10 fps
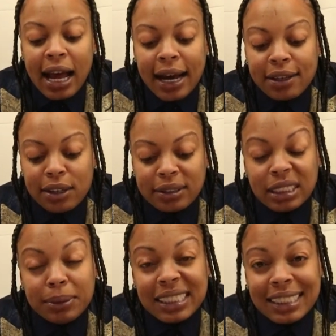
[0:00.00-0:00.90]
I know
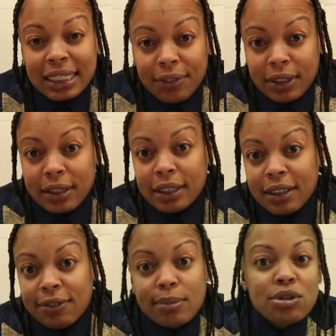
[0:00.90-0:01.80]

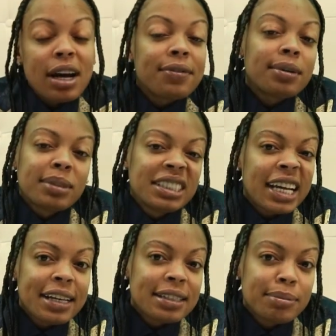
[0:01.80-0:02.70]
specifically from driving a
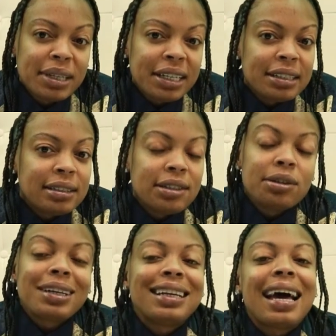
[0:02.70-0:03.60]
Mercedes-Benz and
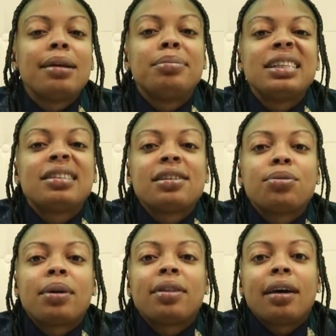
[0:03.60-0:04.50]
doing a lot of
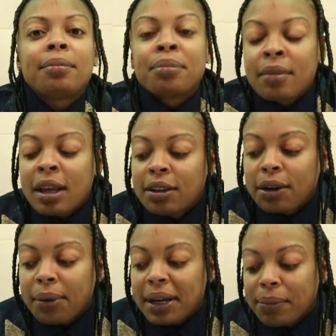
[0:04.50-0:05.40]
business with them, the
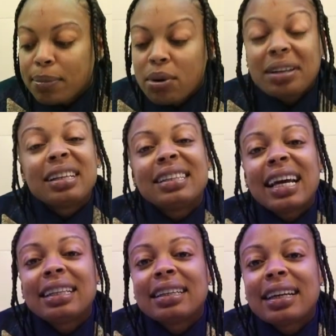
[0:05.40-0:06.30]
credit report that
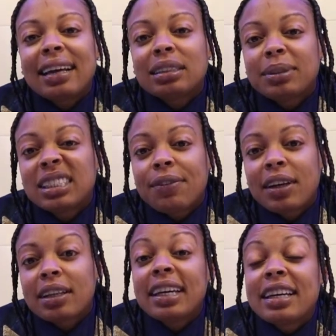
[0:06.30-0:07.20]
they look at
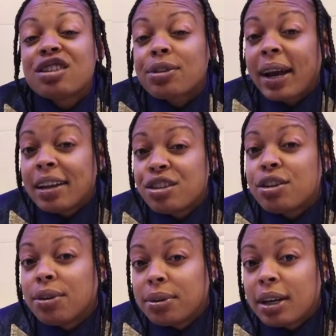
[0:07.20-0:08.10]
specifically is
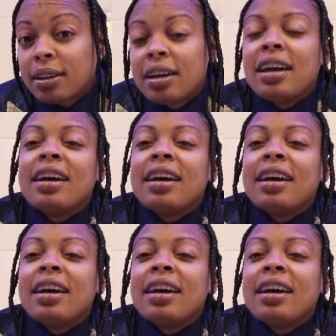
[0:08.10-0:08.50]
TransUnion.